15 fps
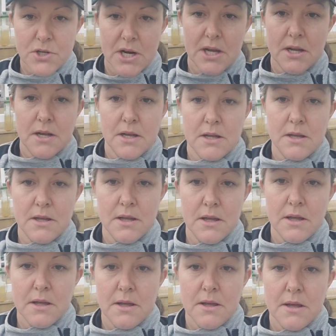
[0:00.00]
Bat drag.
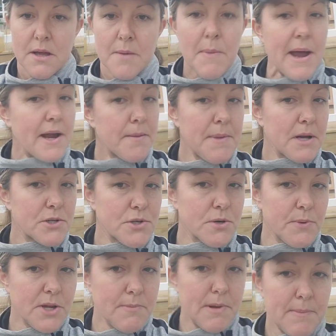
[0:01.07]
Mike, I'm not
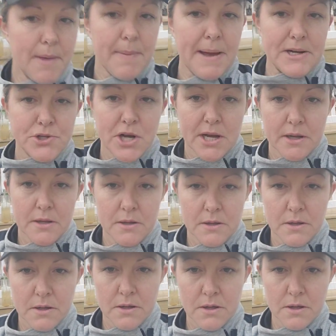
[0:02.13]
sure what you mean by bat drag.
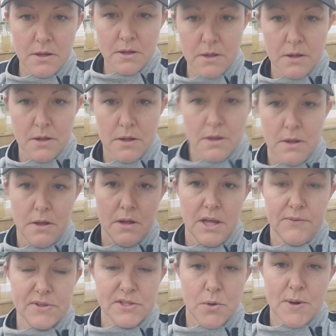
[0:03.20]

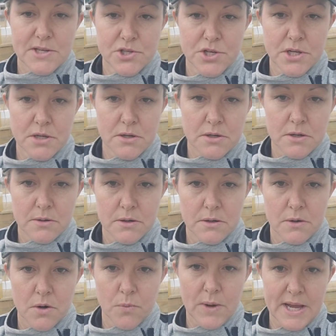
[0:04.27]
If it's a question
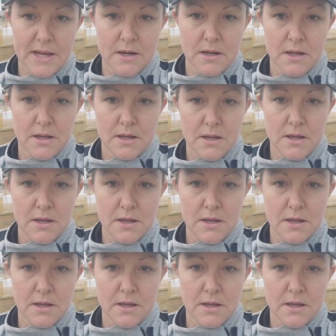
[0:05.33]
or what.